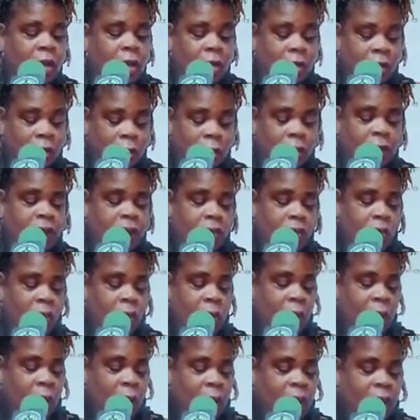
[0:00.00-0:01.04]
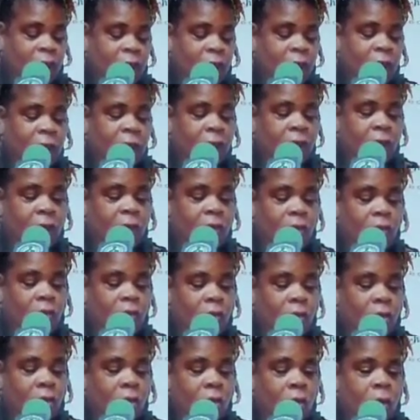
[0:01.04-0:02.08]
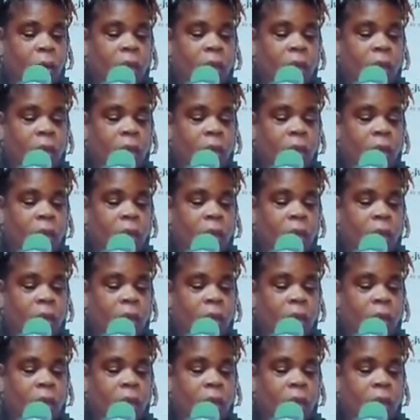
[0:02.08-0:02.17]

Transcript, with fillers: live your life and grow.